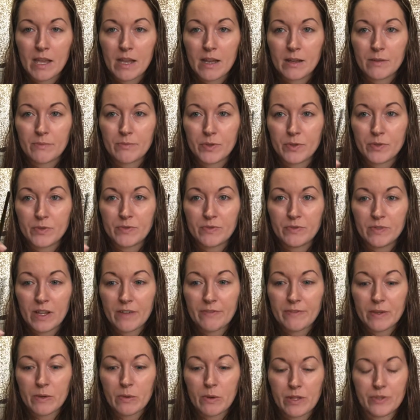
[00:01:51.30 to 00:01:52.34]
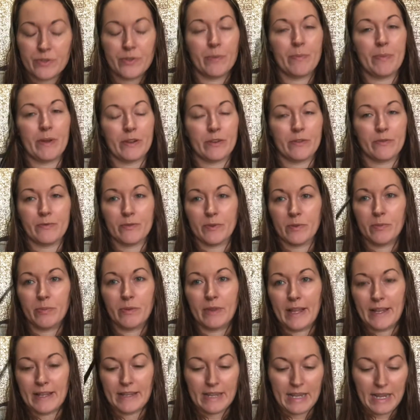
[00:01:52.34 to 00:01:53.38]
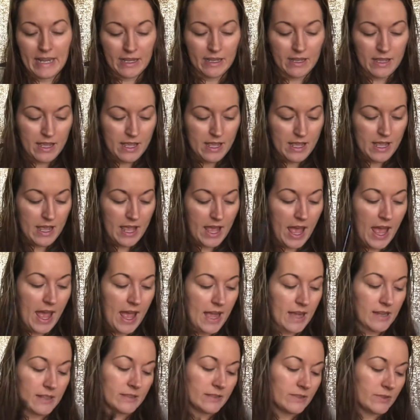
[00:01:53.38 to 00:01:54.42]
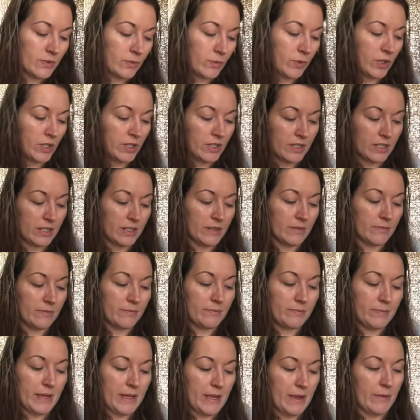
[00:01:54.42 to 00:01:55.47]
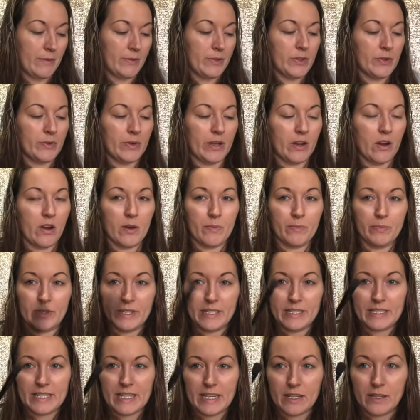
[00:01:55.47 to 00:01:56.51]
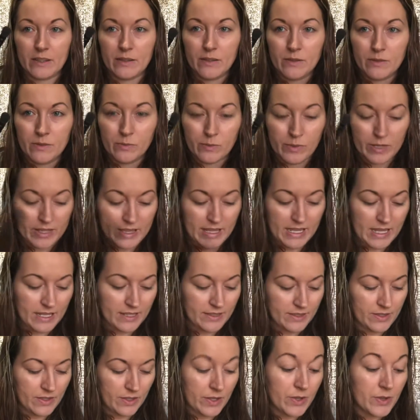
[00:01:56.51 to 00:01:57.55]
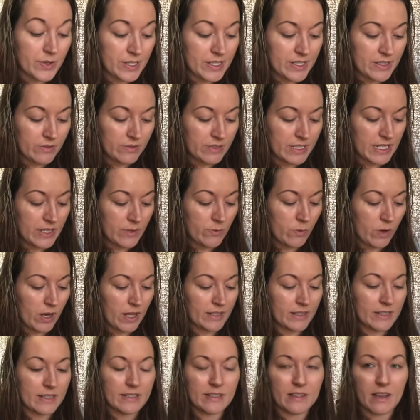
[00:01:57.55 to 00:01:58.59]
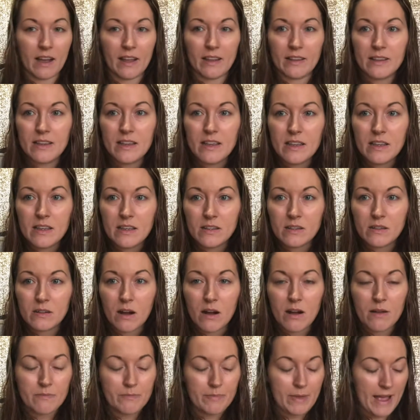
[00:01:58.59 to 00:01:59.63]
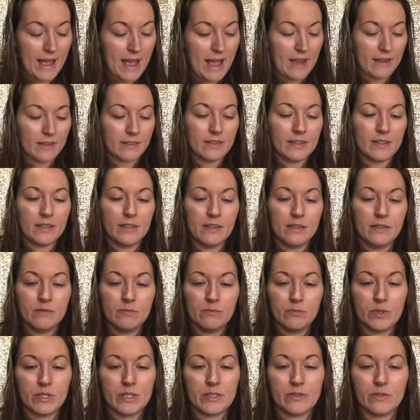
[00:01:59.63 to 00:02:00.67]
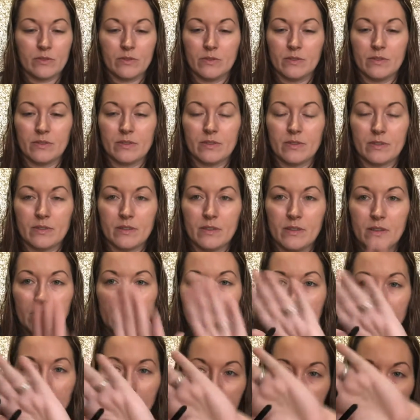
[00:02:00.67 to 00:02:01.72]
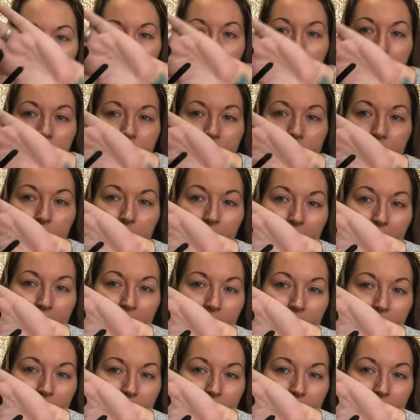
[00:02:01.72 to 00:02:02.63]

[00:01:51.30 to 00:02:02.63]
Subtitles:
Those fluffy ones are better for blending, and we're gonna be doing our blending with this. So you still need one that's got compact bristles to make